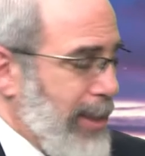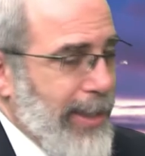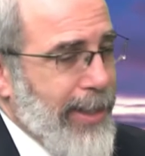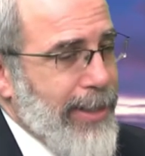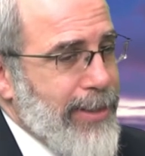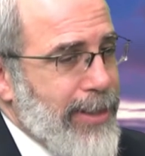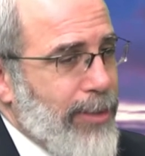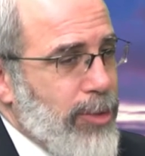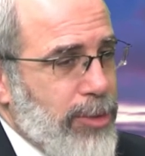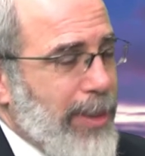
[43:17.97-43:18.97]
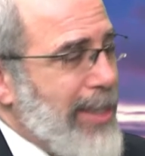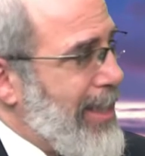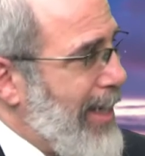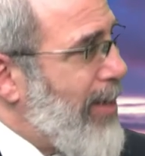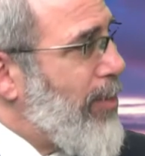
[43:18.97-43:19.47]
and we spend
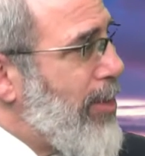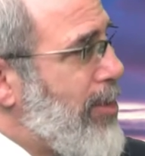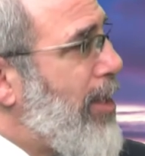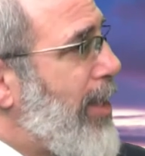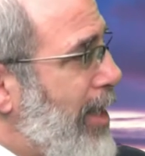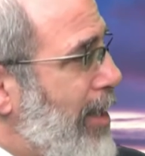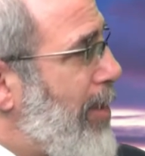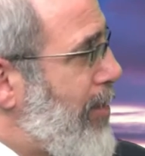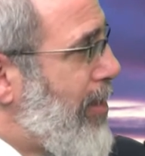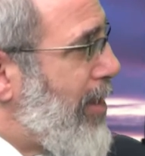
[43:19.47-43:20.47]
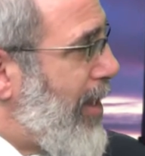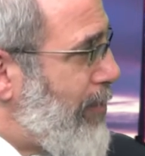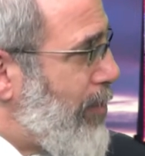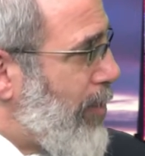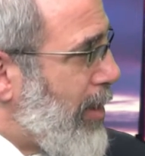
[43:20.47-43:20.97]
an hour talking about their
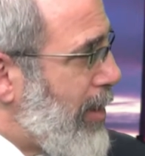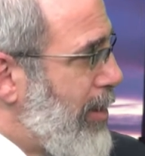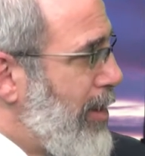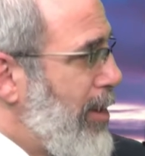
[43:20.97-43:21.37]
life and work.